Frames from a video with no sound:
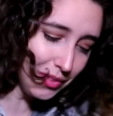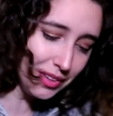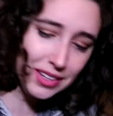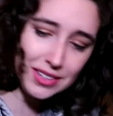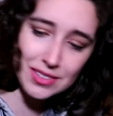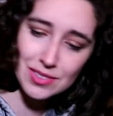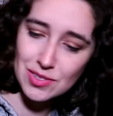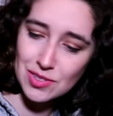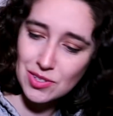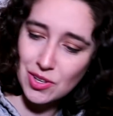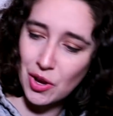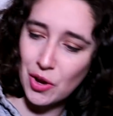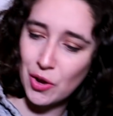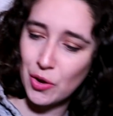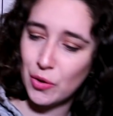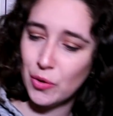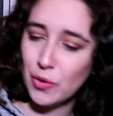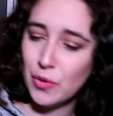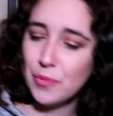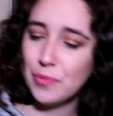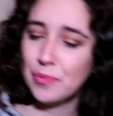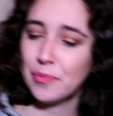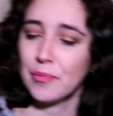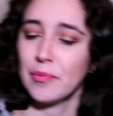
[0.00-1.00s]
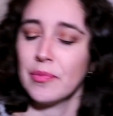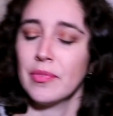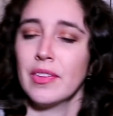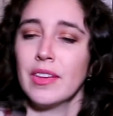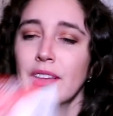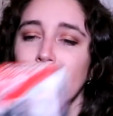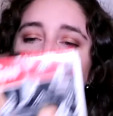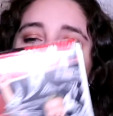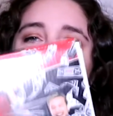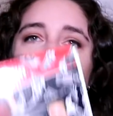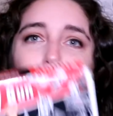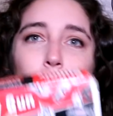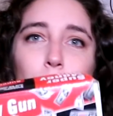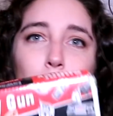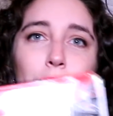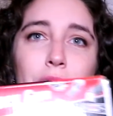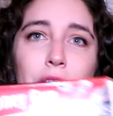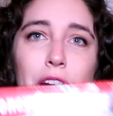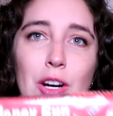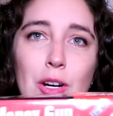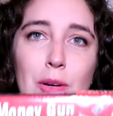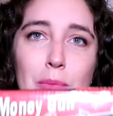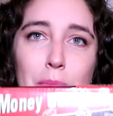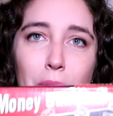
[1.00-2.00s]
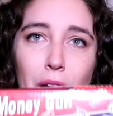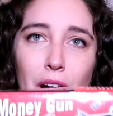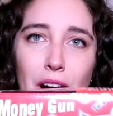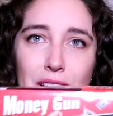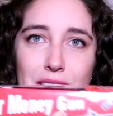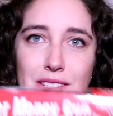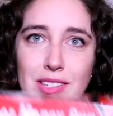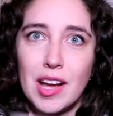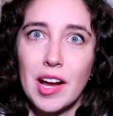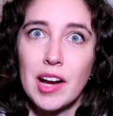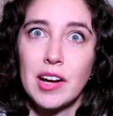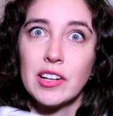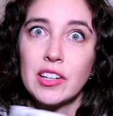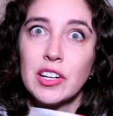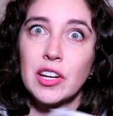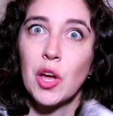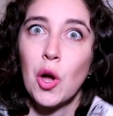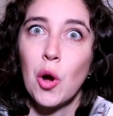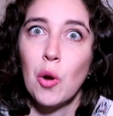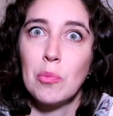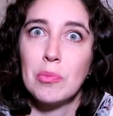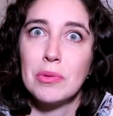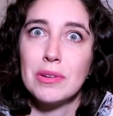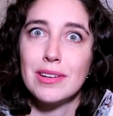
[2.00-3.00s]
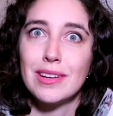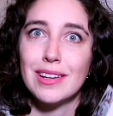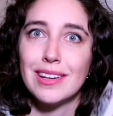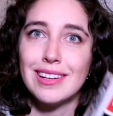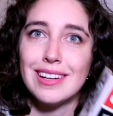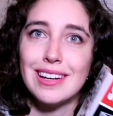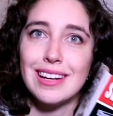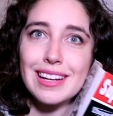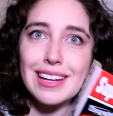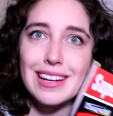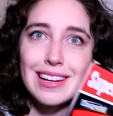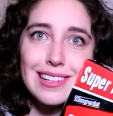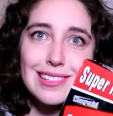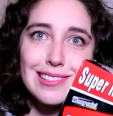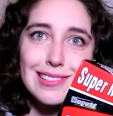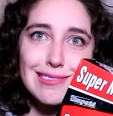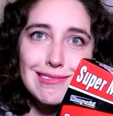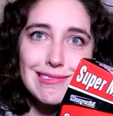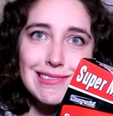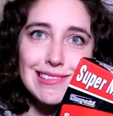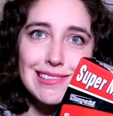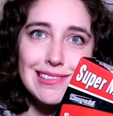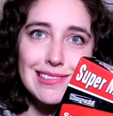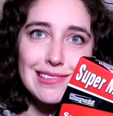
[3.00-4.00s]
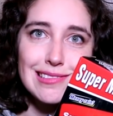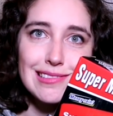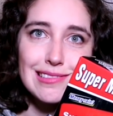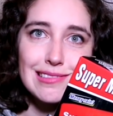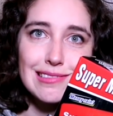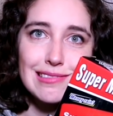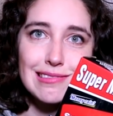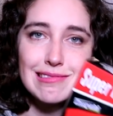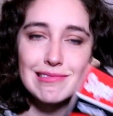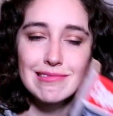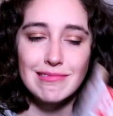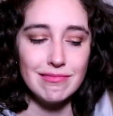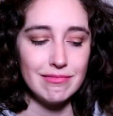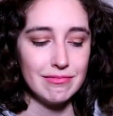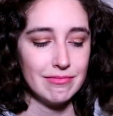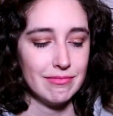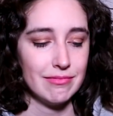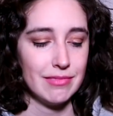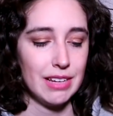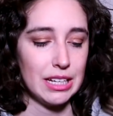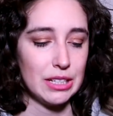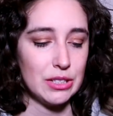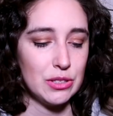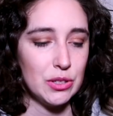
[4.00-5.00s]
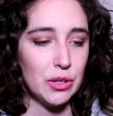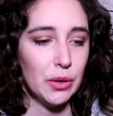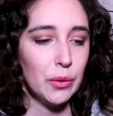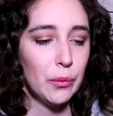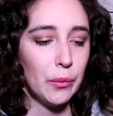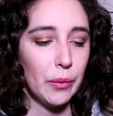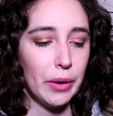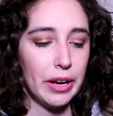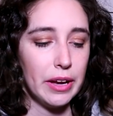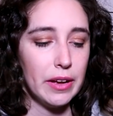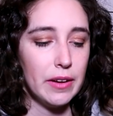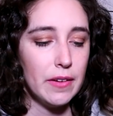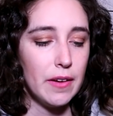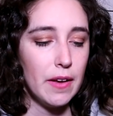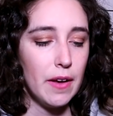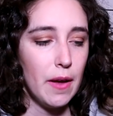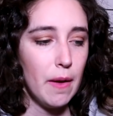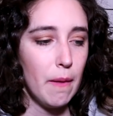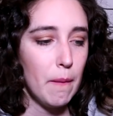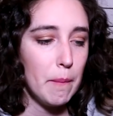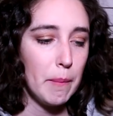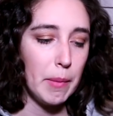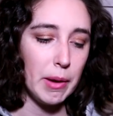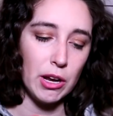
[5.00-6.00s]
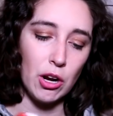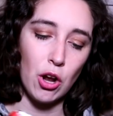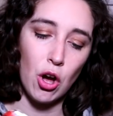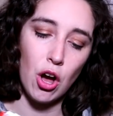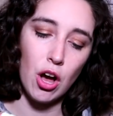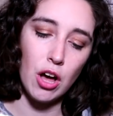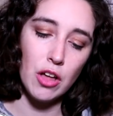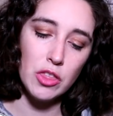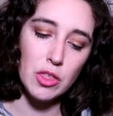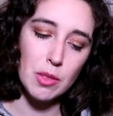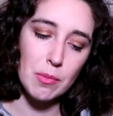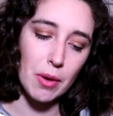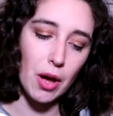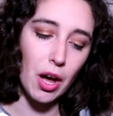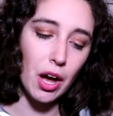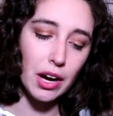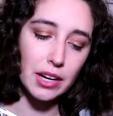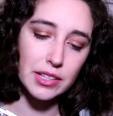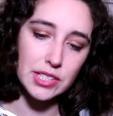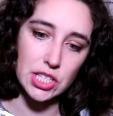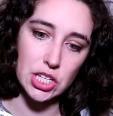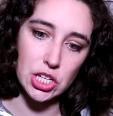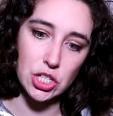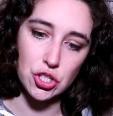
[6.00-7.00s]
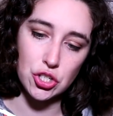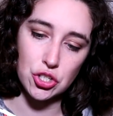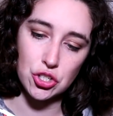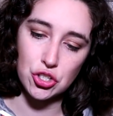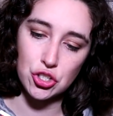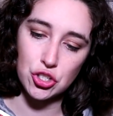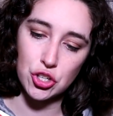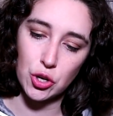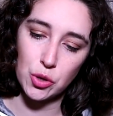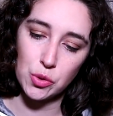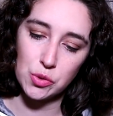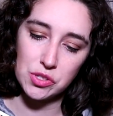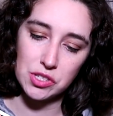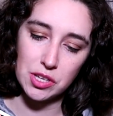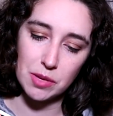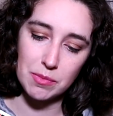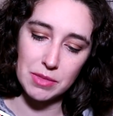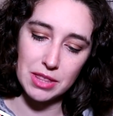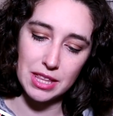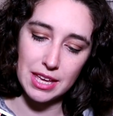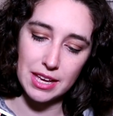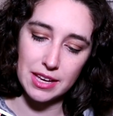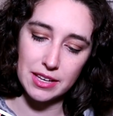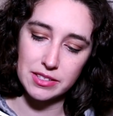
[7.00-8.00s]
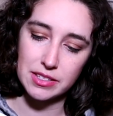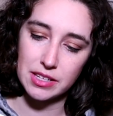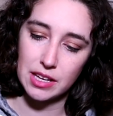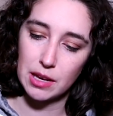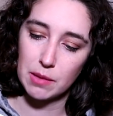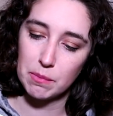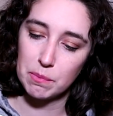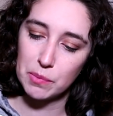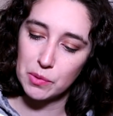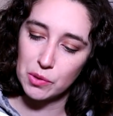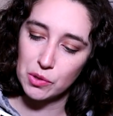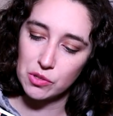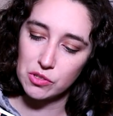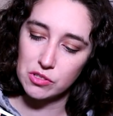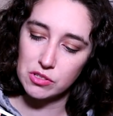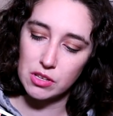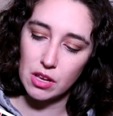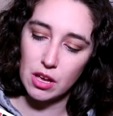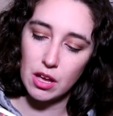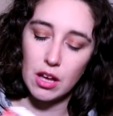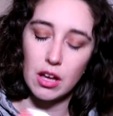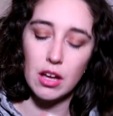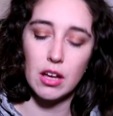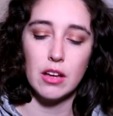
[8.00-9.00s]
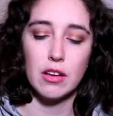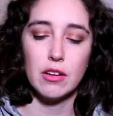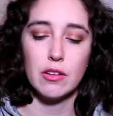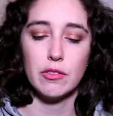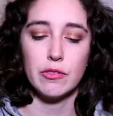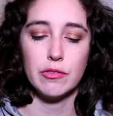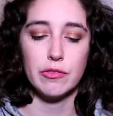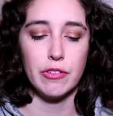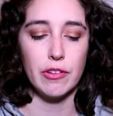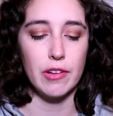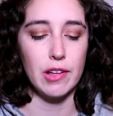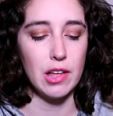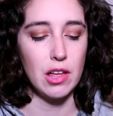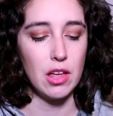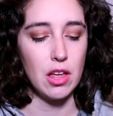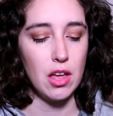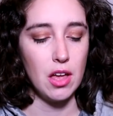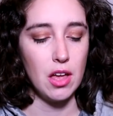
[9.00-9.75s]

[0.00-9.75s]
So we got our box. I already opened it. I got too excited. I couldn't wait. But on the box, it just shows some of the examples of